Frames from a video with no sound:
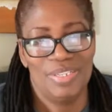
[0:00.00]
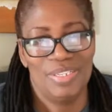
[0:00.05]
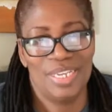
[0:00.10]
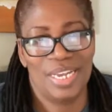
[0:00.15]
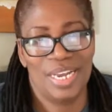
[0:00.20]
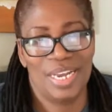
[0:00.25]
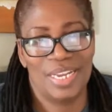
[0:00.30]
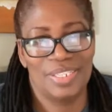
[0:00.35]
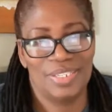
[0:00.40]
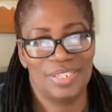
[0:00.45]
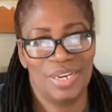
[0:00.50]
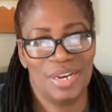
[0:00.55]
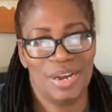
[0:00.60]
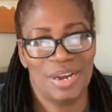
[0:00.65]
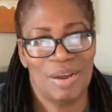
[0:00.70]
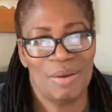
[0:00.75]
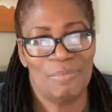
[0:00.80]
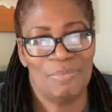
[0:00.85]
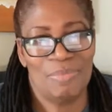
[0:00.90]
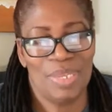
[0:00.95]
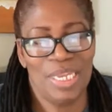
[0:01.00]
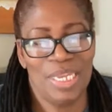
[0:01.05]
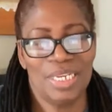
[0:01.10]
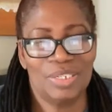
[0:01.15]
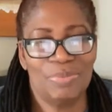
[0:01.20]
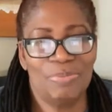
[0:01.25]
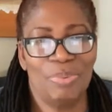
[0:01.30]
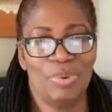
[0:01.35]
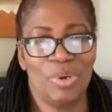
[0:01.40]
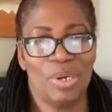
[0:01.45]
that
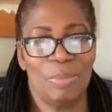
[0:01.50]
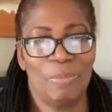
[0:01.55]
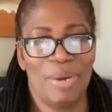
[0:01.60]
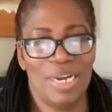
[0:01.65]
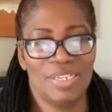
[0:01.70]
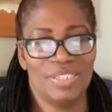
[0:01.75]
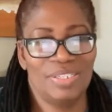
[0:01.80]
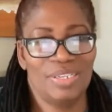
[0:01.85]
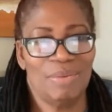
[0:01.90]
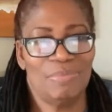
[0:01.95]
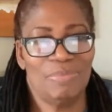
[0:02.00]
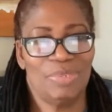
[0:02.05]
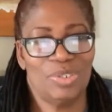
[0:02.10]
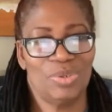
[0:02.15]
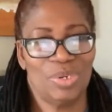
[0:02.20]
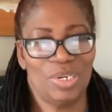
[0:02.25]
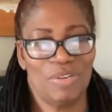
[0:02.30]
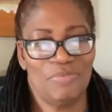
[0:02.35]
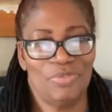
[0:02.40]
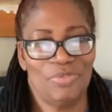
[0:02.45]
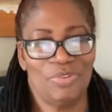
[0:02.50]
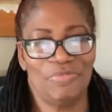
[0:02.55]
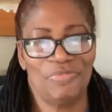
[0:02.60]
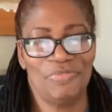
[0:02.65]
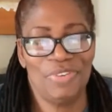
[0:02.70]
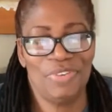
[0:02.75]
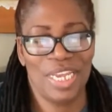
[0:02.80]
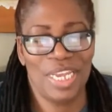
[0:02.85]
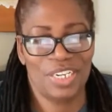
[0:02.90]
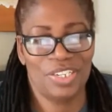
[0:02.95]
it brought back some sort of
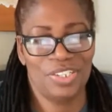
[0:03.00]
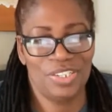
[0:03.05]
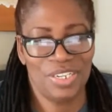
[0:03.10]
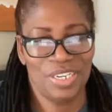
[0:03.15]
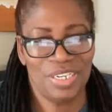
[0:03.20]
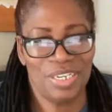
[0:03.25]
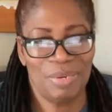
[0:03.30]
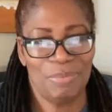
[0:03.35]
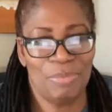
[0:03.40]
reflection,